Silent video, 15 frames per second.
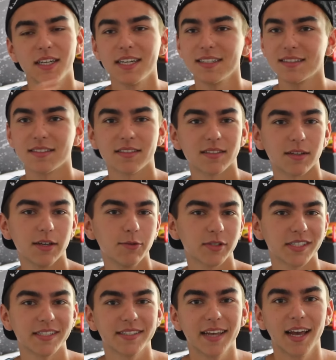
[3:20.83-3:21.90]
It
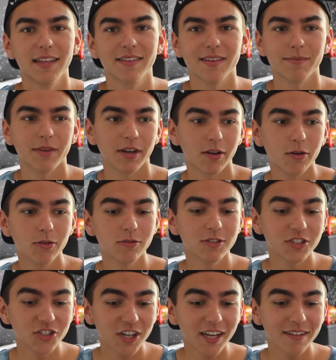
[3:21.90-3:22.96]
was intense. I'm like,
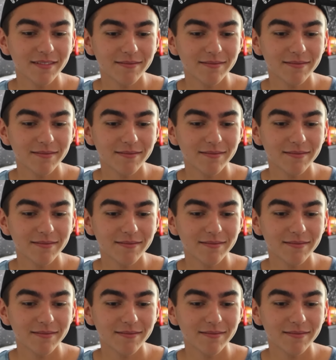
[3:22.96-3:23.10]
holy shit,